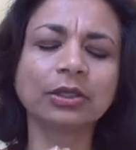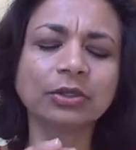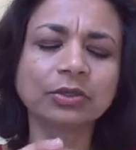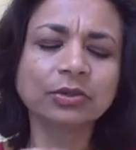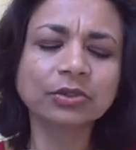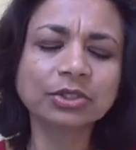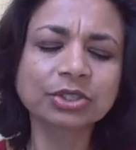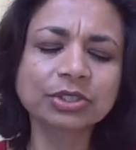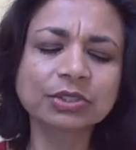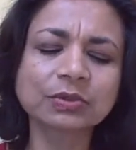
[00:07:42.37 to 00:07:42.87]

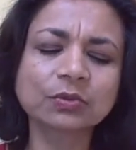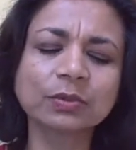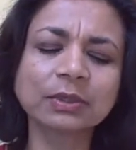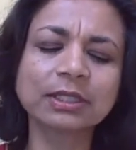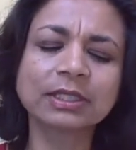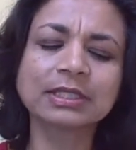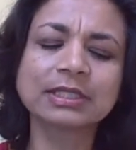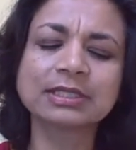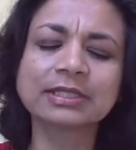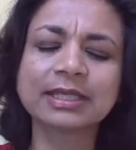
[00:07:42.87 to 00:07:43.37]
you're just
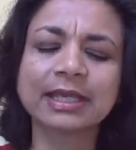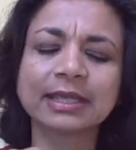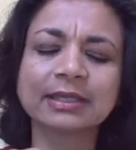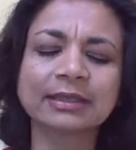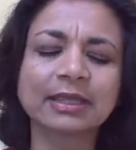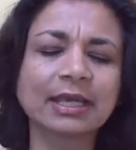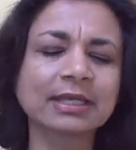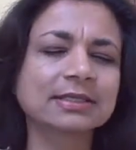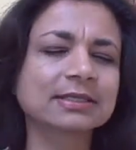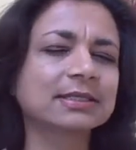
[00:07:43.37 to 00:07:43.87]
willing to take
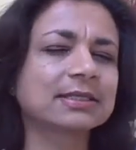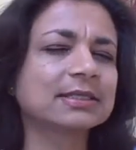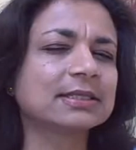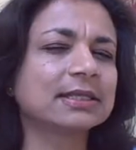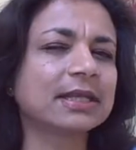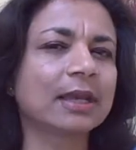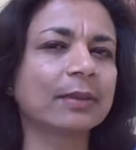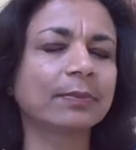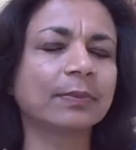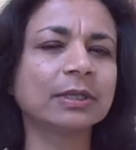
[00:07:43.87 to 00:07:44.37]
that
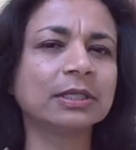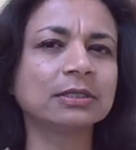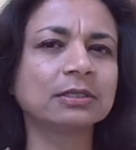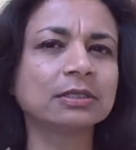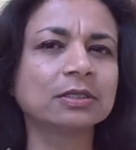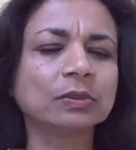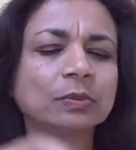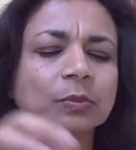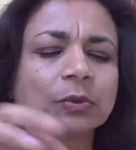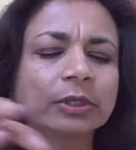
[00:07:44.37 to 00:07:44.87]
step
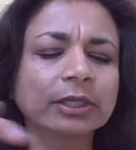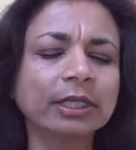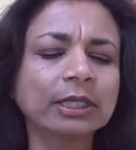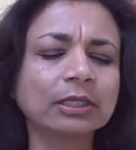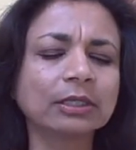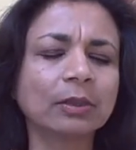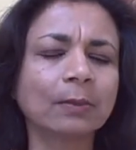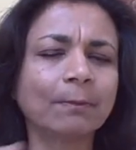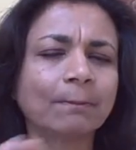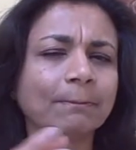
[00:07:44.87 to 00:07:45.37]
into
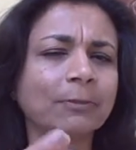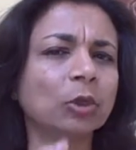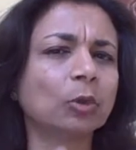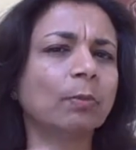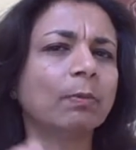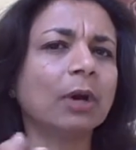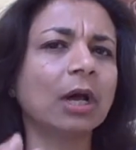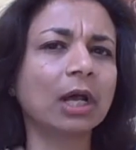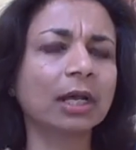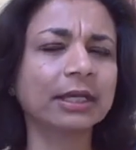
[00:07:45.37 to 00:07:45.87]
bringing your
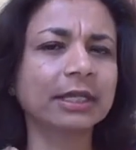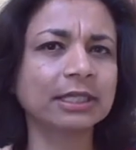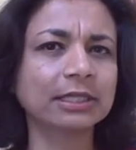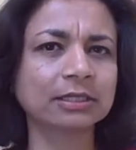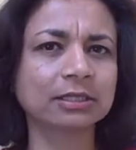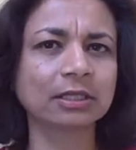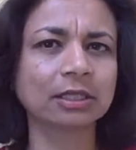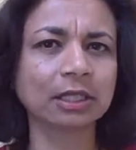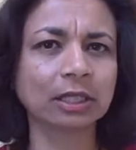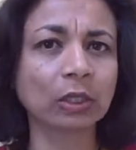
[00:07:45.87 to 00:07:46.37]
body
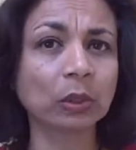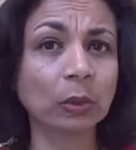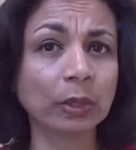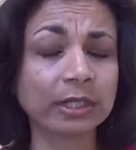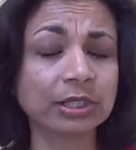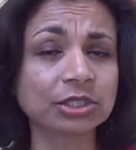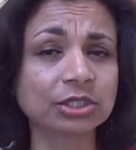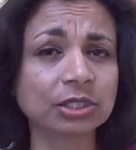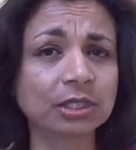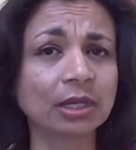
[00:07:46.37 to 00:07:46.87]
into the
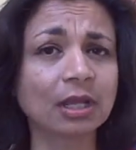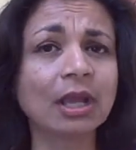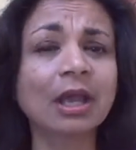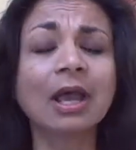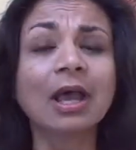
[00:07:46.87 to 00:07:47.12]
equation,